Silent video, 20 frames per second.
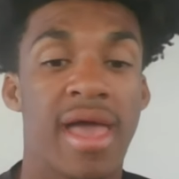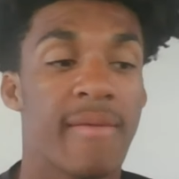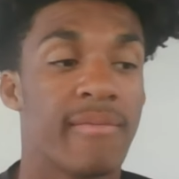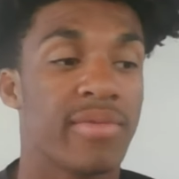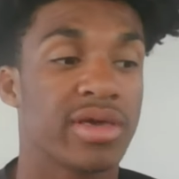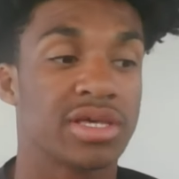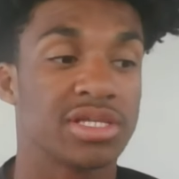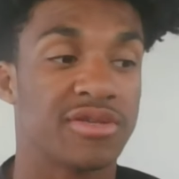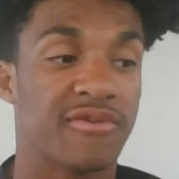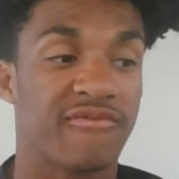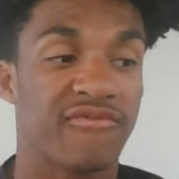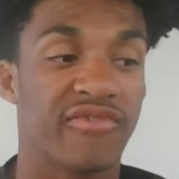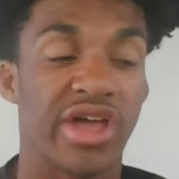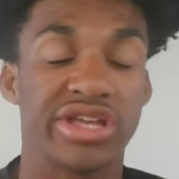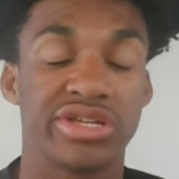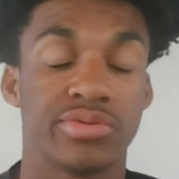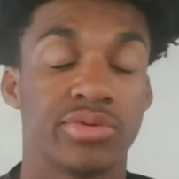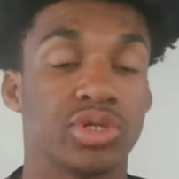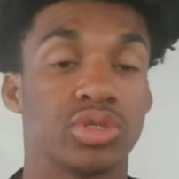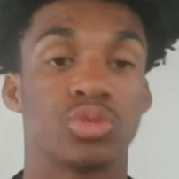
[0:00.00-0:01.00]
because the
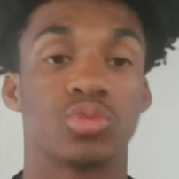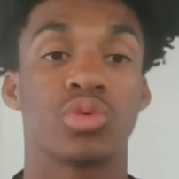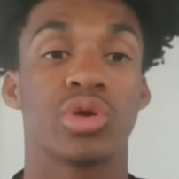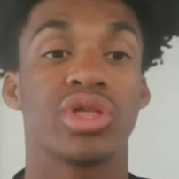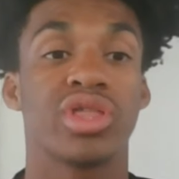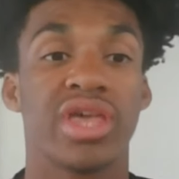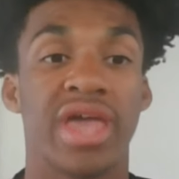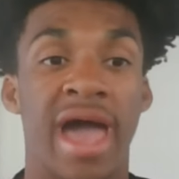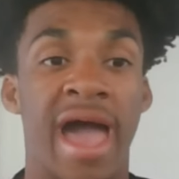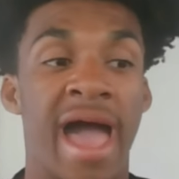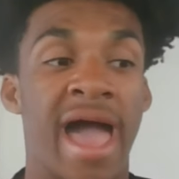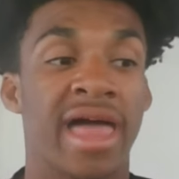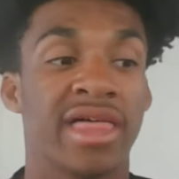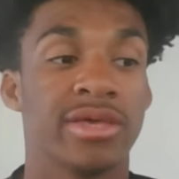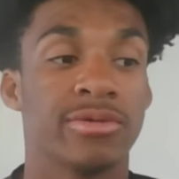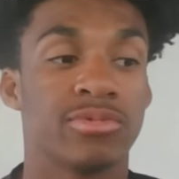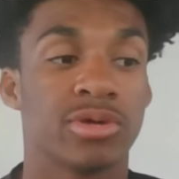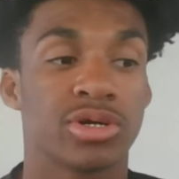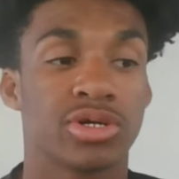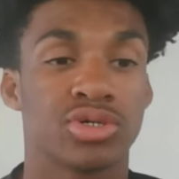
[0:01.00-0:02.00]
freshman is really
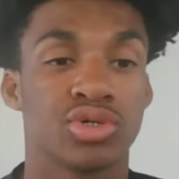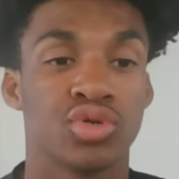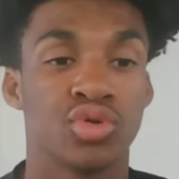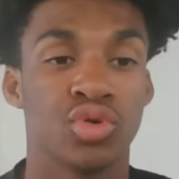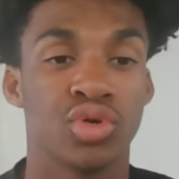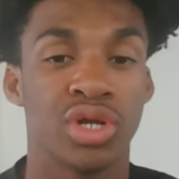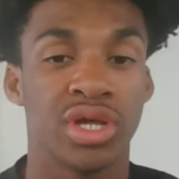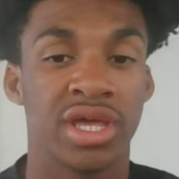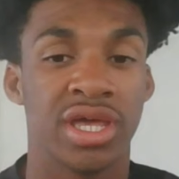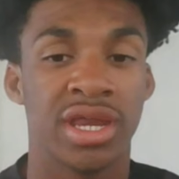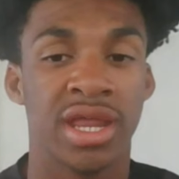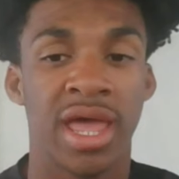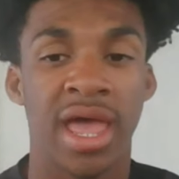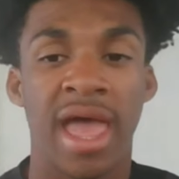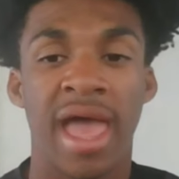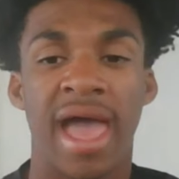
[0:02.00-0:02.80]
highly recruited.